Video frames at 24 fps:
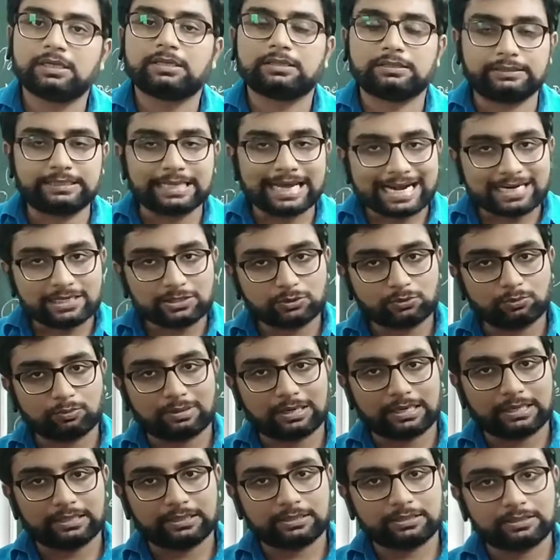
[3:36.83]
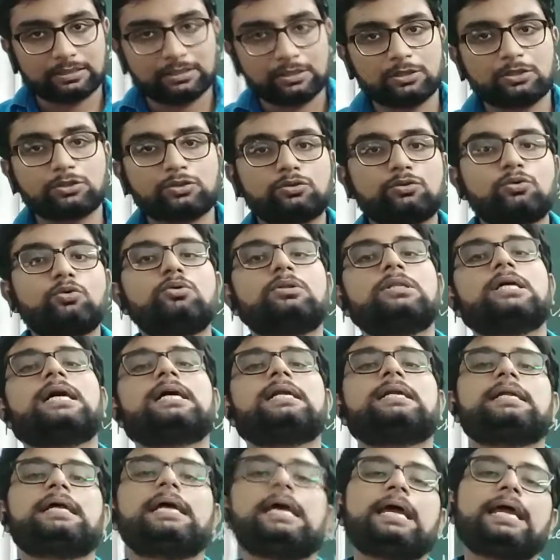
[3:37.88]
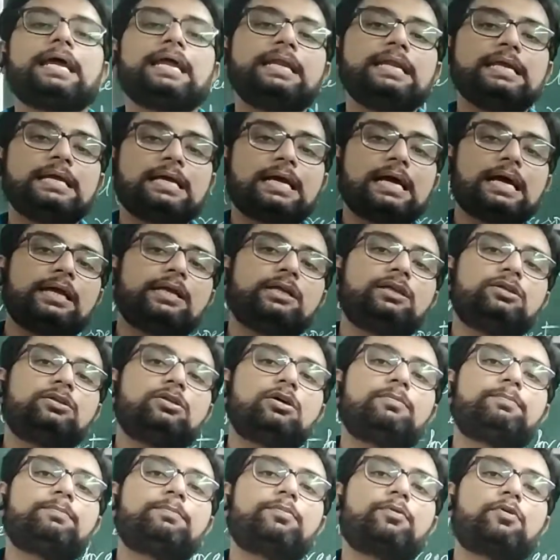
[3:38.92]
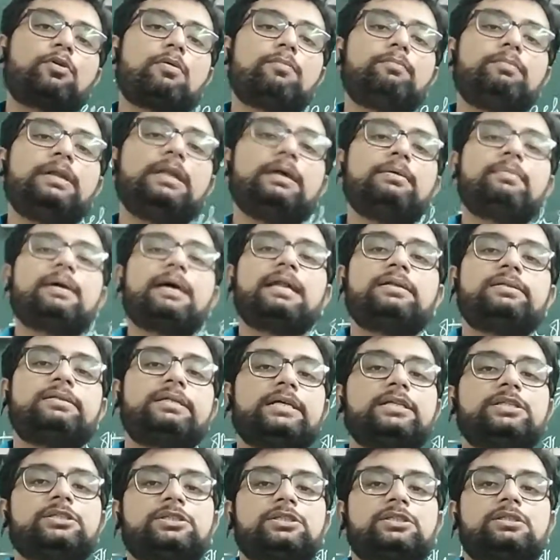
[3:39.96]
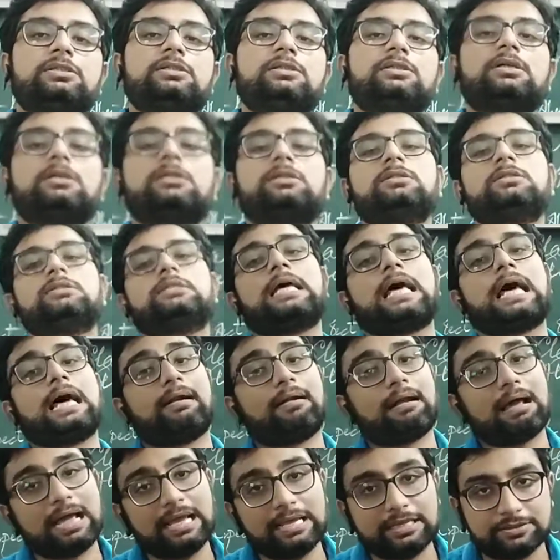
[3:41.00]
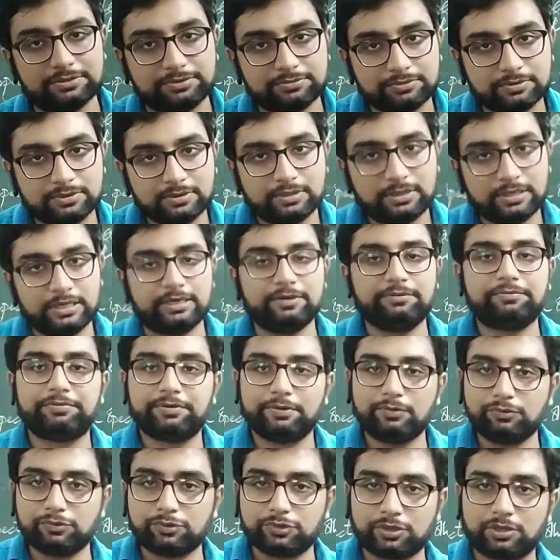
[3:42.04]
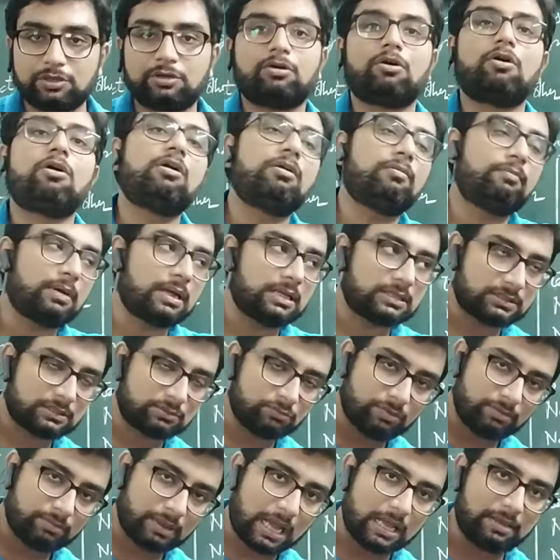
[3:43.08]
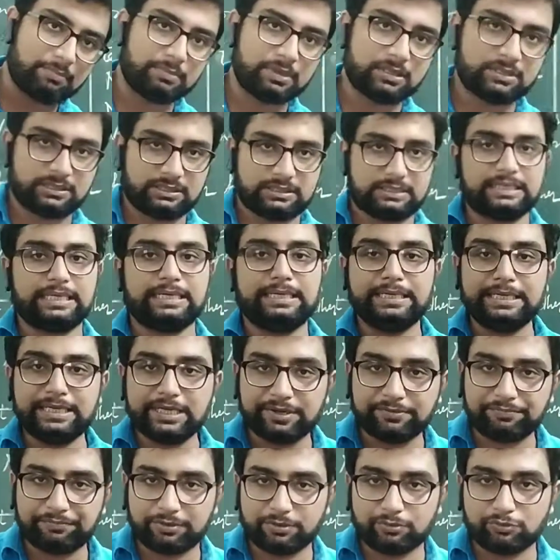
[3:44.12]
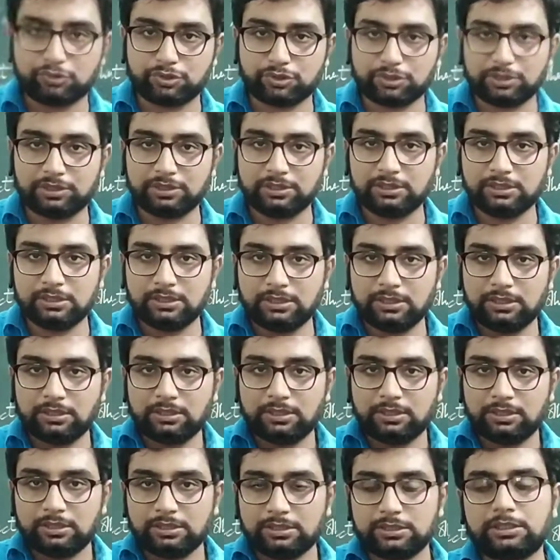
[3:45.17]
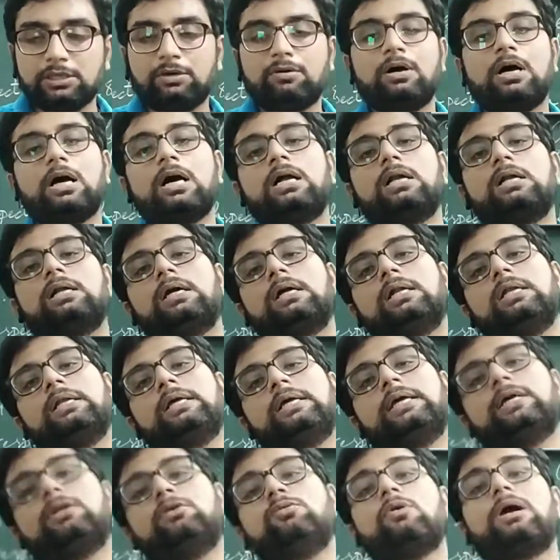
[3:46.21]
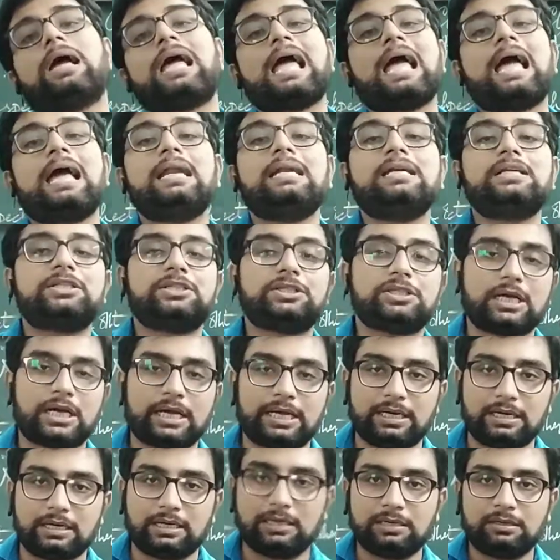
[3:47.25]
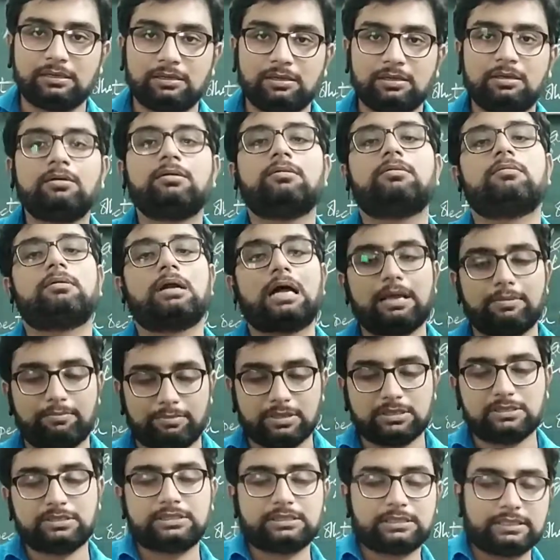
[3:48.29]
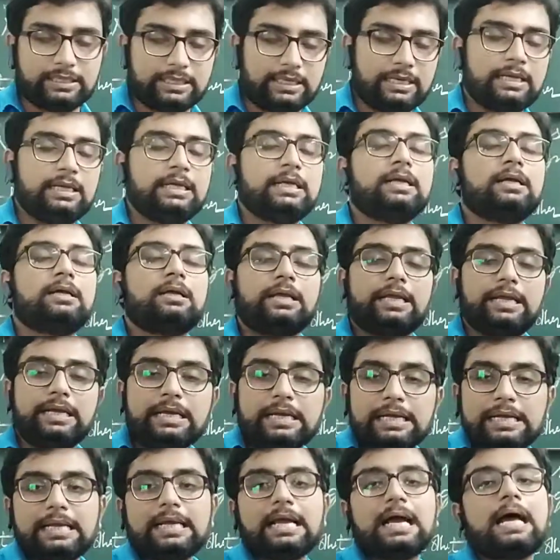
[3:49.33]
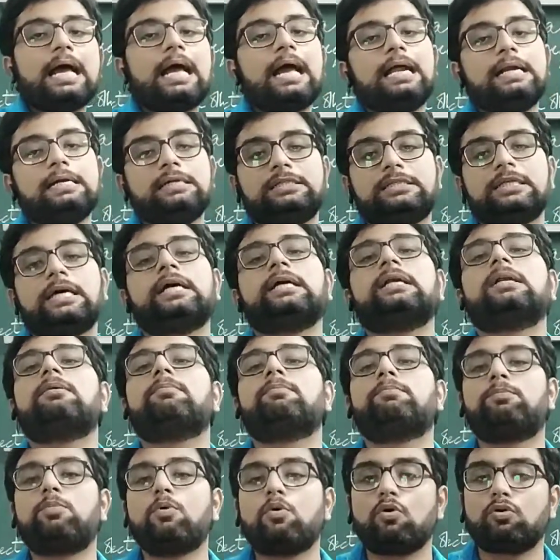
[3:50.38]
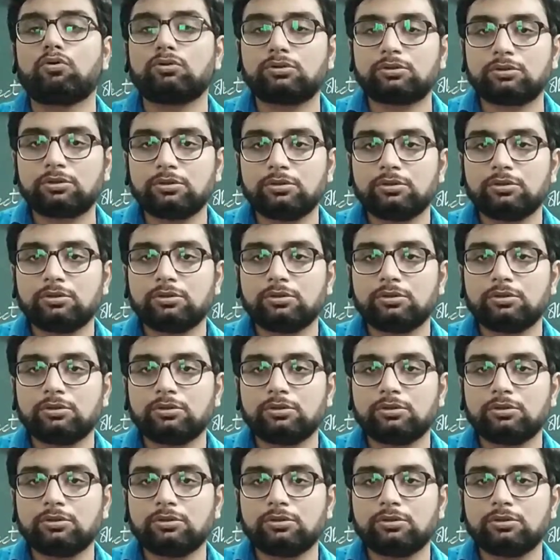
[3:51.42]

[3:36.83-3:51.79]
That's why, so that any kind of problem and tension doesn't arise in future, or I must say near future, Jawaharlal Nehru and China, I must say, India and China both